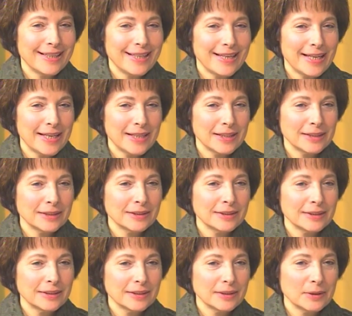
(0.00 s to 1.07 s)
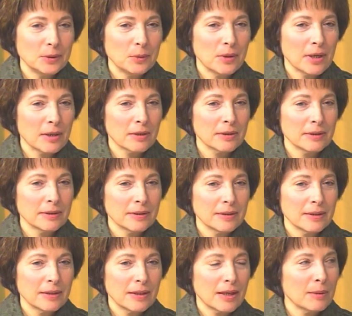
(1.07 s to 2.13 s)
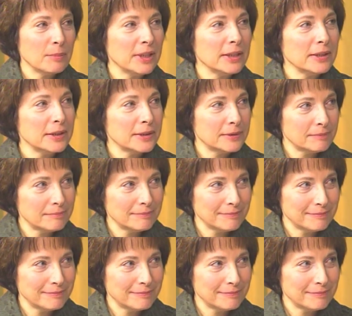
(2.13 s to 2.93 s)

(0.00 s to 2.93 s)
And you are Armenian.